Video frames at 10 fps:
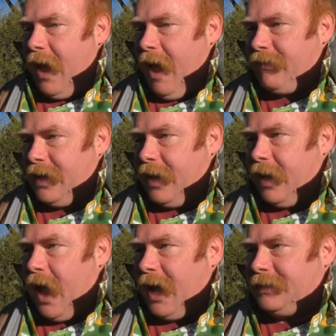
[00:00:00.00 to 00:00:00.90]
having
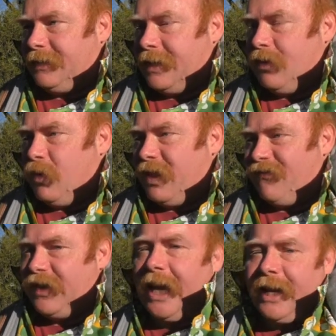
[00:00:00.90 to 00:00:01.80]
a dinner with
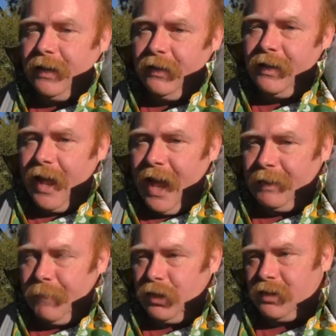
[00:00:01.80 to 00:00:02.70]
a vegan
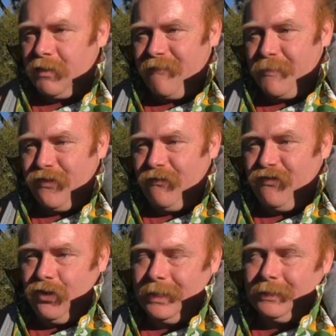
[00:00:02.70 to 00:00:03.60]
and most of the
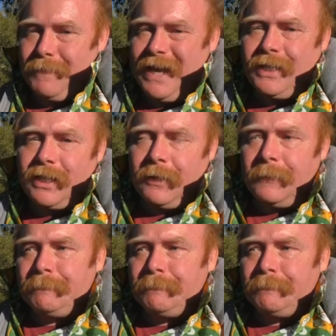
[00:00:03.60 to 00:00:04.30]
food is meat.